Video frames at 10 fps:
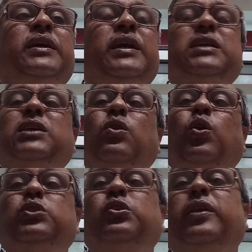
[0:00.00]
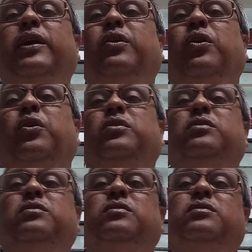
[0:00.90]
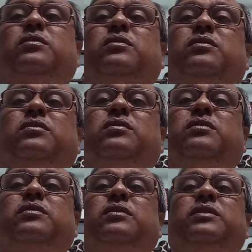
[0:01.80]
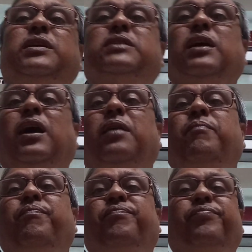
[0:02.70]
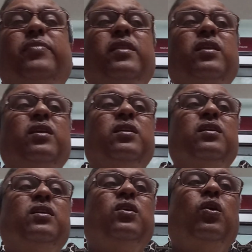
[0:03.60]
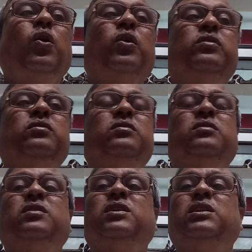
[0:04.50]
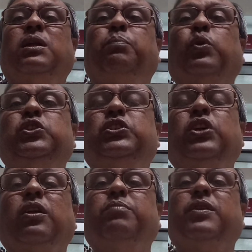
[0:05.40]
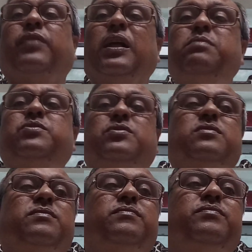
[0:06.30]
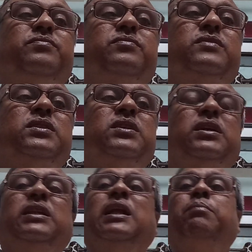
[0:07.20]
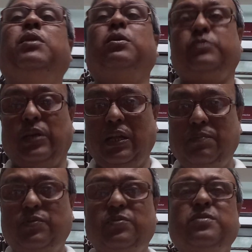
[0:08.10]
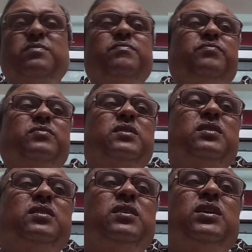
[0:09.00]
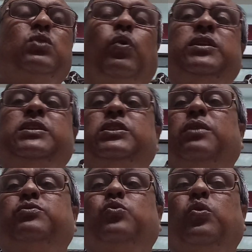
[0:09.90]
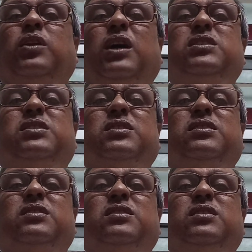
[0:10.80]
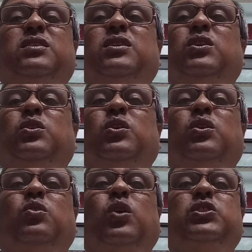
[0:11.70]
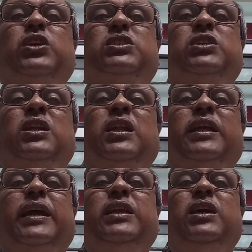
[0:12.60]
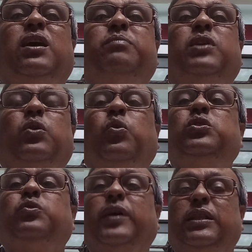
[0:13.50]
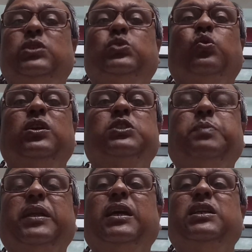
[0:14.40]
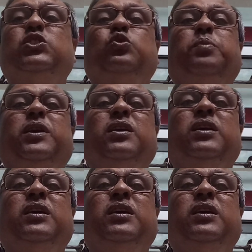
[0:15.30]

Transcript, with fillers: He shall also record data on the position of the cells, number of cells, quantity of stone dust, cross-sectional area of the road where the stone dust barrier is to be